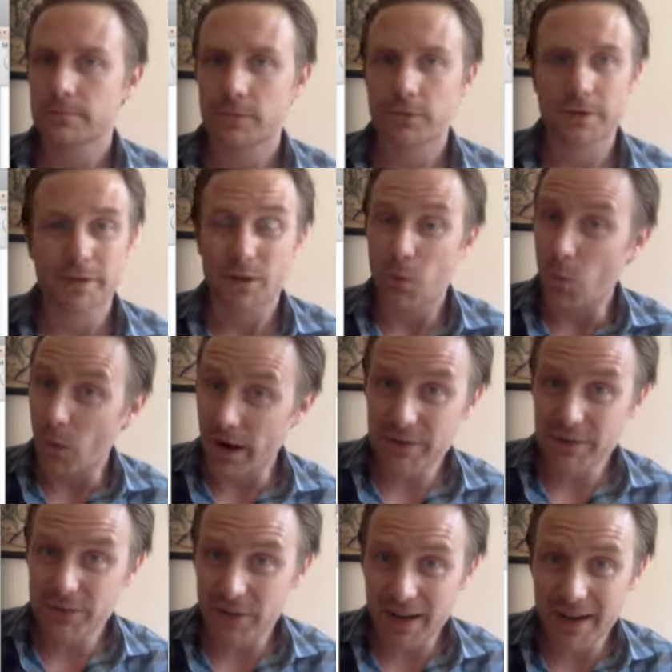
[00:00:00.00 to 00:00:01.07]

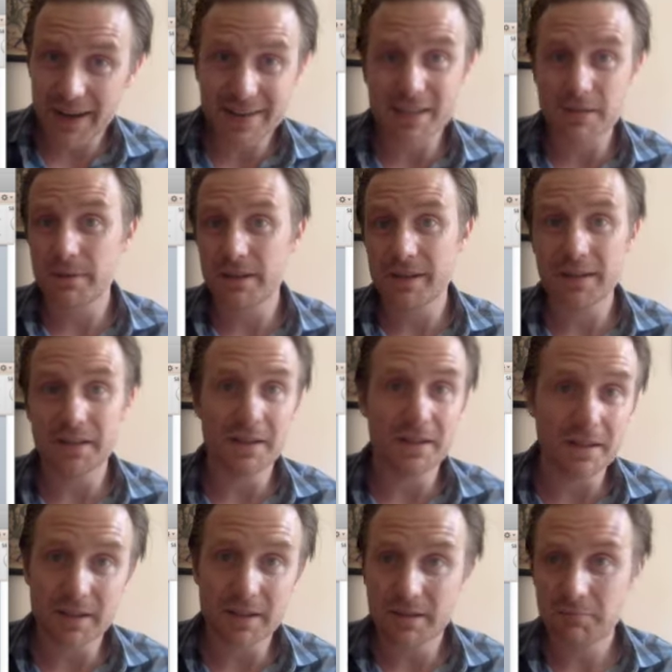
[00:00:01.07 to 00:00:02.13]
Wi-Fi can
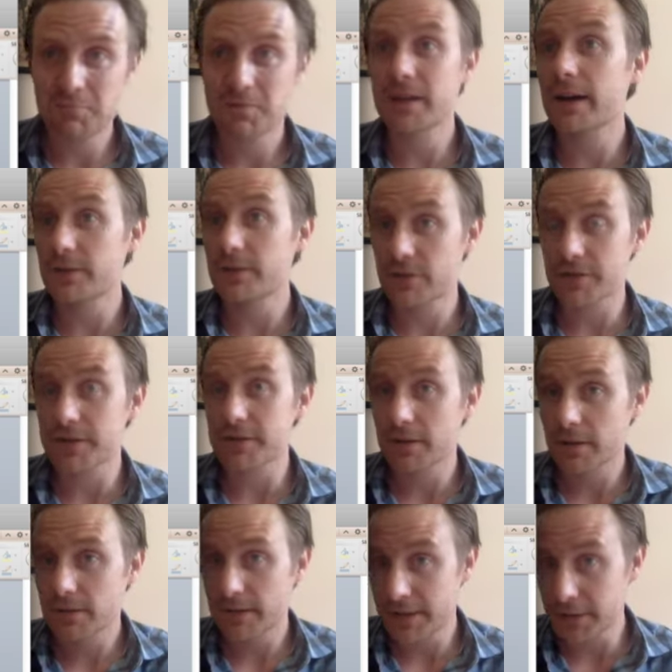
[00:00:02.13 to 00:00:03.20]
be touchy
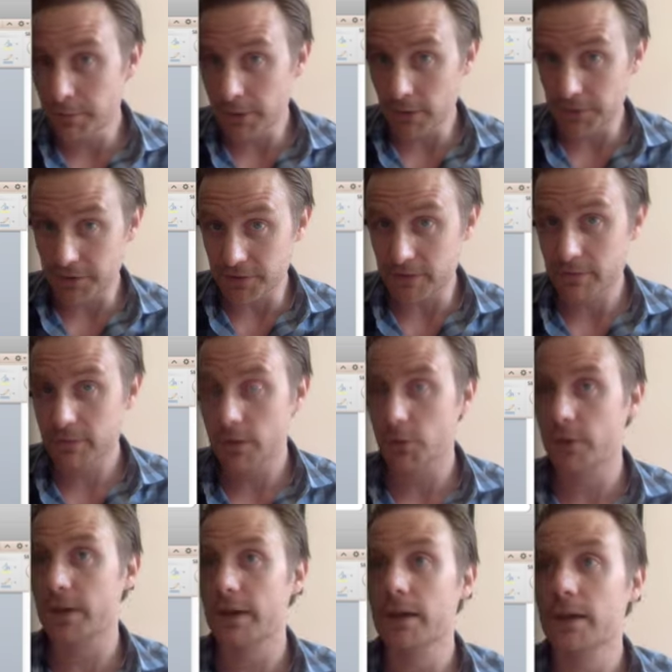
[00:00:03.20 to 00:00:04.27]
in a building,
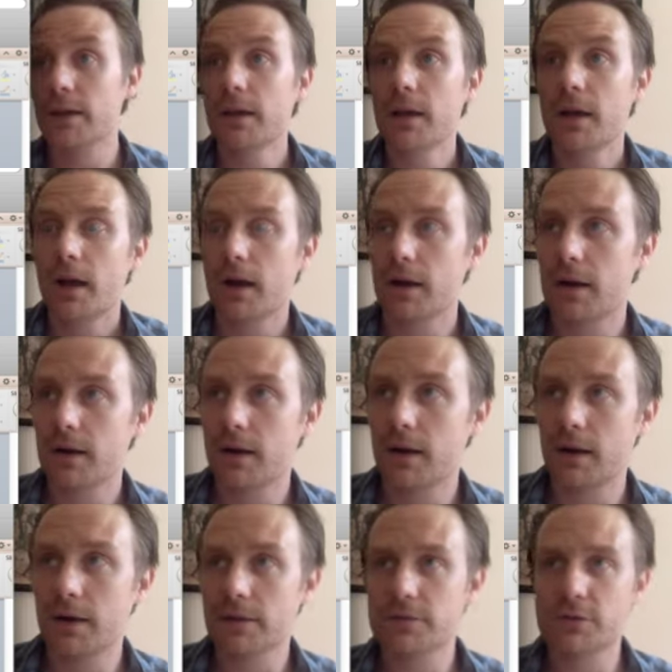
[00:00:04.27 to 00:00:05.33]
okay?
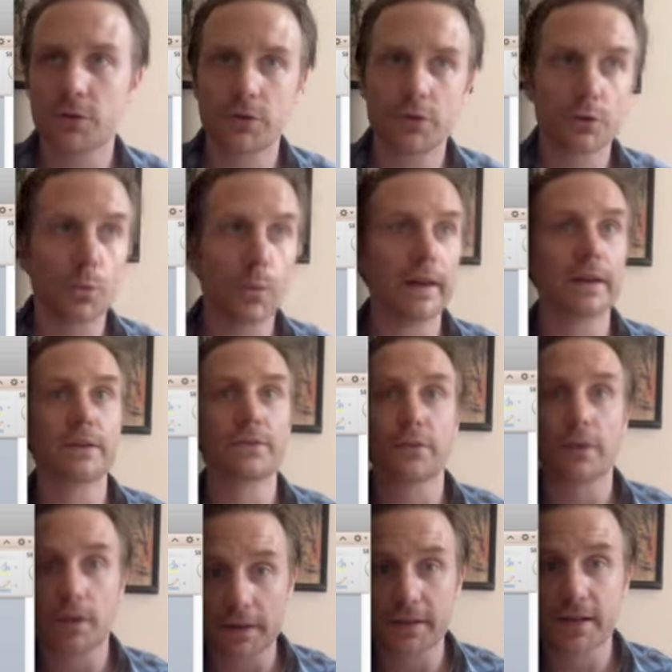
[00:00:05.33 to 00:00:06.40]
So you're waiting for a
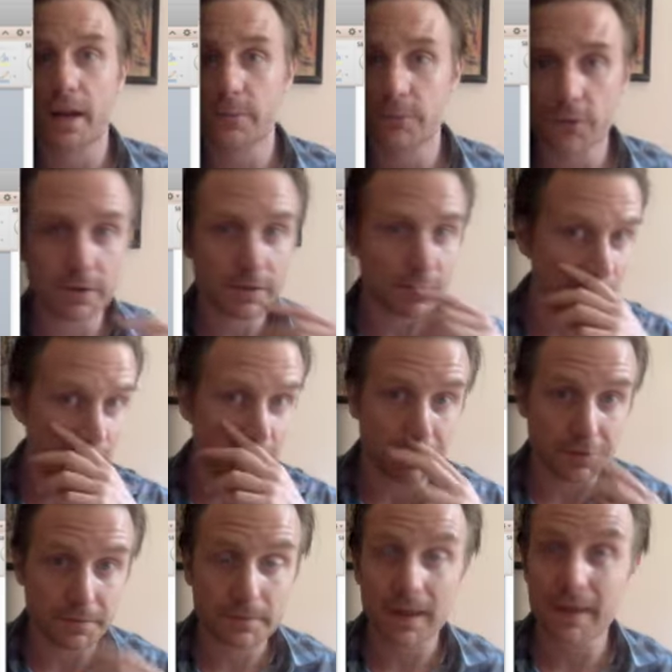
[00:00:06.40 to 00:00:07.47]
long time for it to
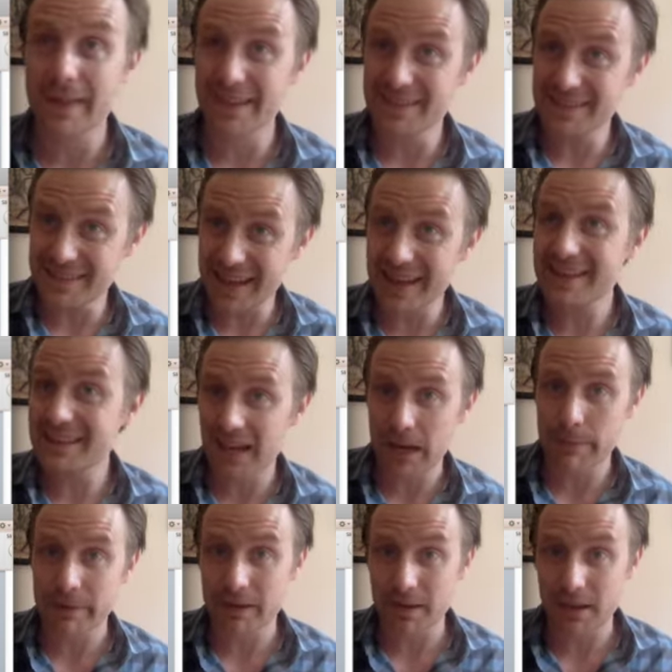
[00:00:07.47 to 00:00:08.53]
load. And that's dead
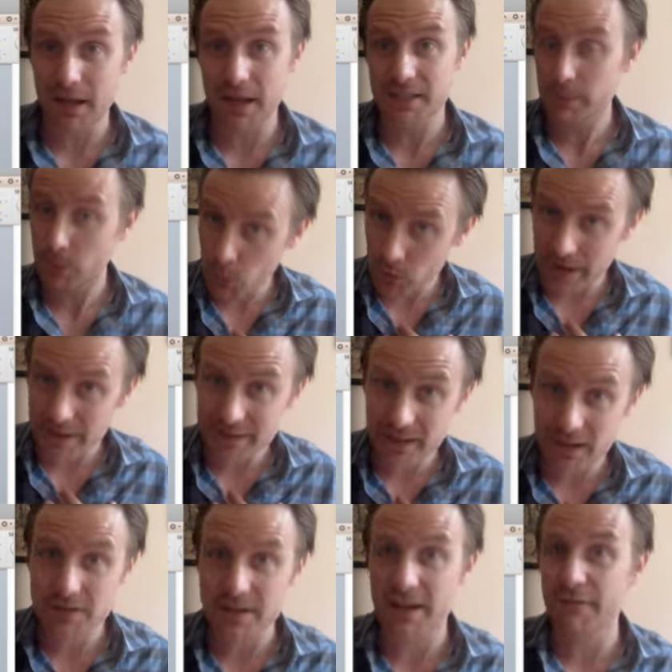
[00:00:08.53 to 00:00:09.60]
time in class. I mean, where I
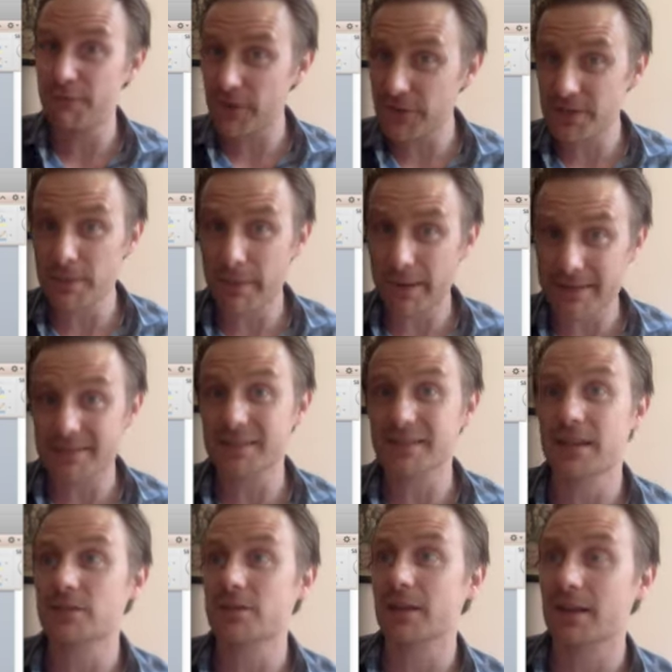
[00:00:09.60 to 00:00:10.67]
teach, I have 50 minutes to
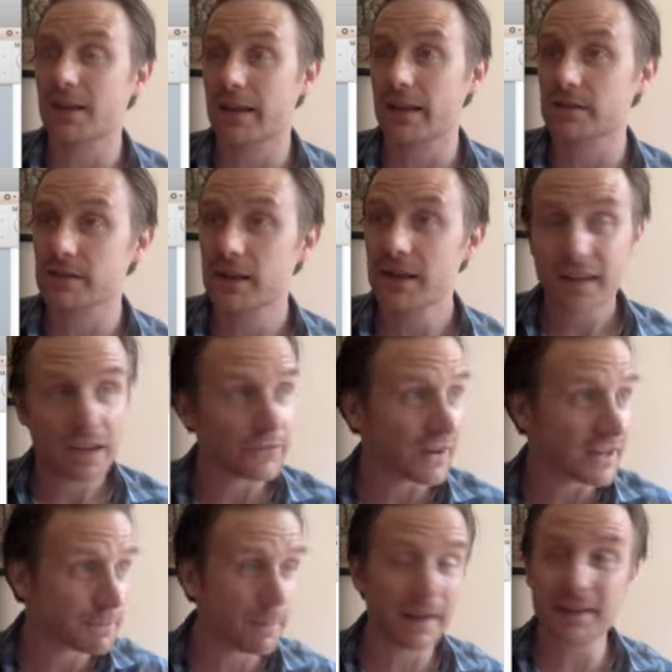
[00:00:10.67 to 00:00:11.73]
teach a class. If I
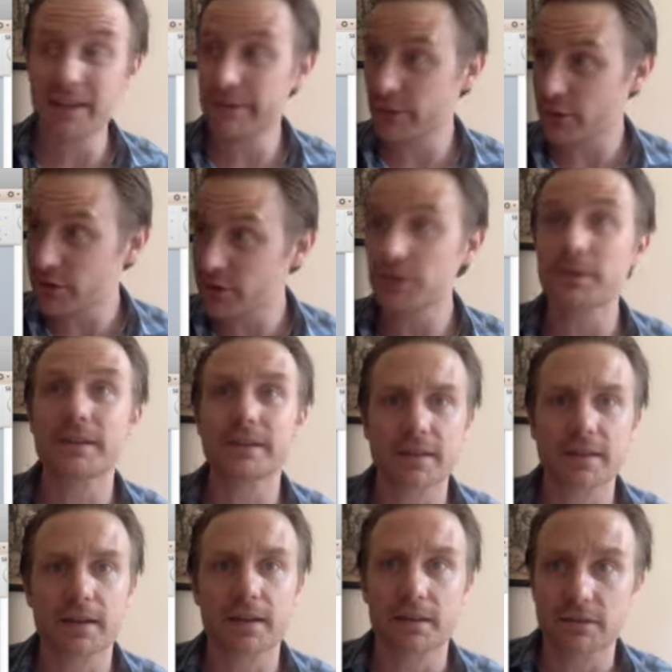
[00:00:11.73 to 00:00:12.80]
spend even 30
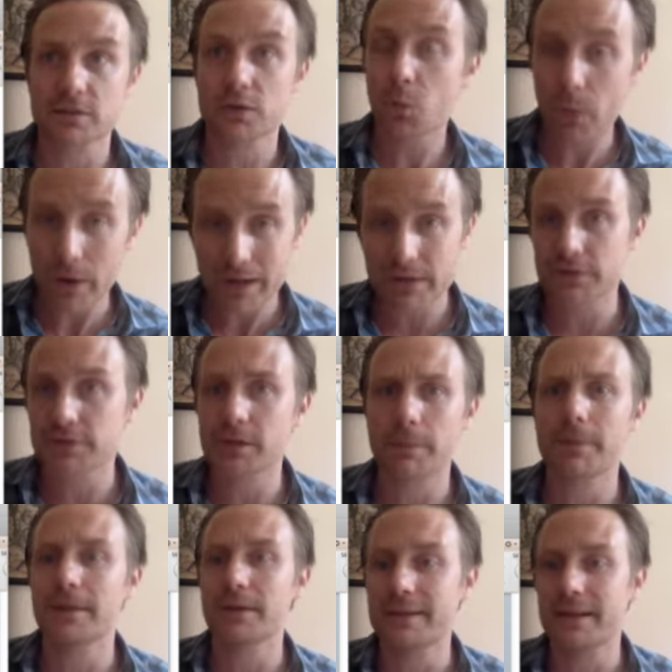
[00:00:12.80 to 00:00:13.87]
seconds waiting for
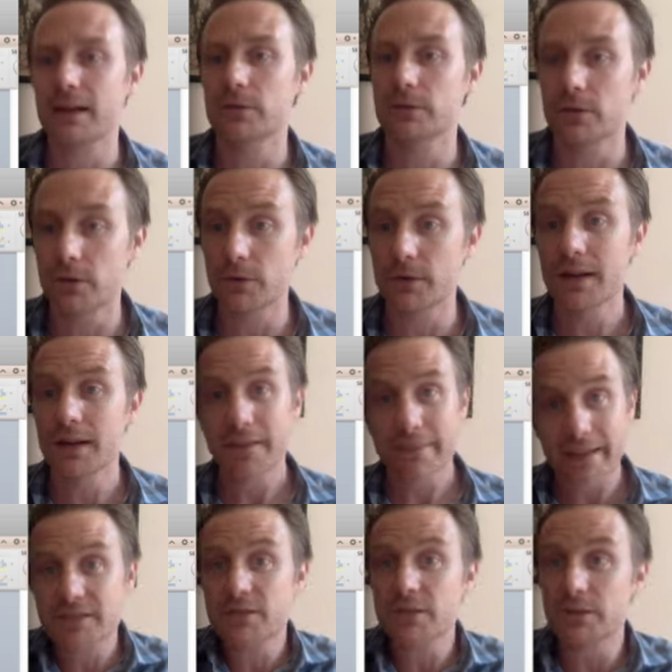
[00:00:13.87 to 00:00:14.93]
something to download,
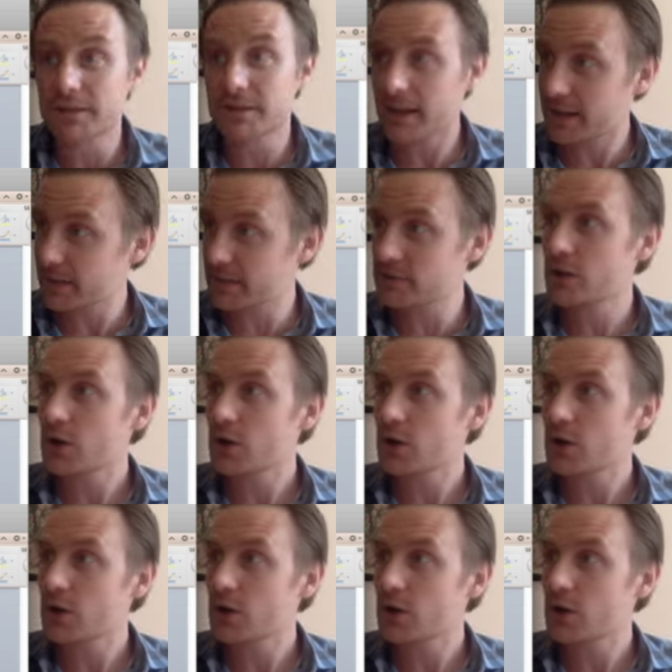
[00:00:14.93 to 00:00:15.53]
that's 30 seconds